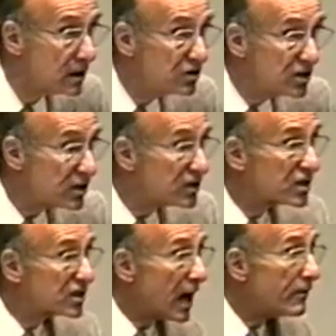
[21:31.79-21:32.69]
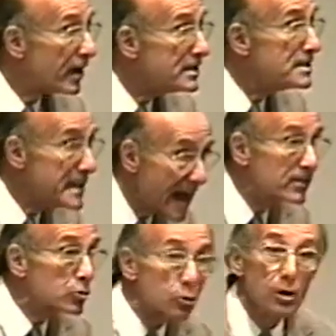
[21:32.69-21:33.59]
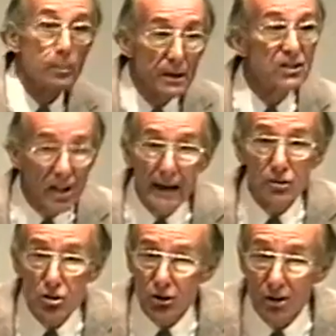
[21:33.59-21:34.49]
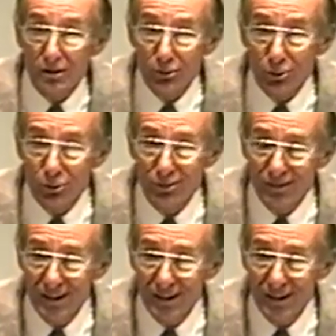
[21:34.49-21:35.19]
To discover natural potentials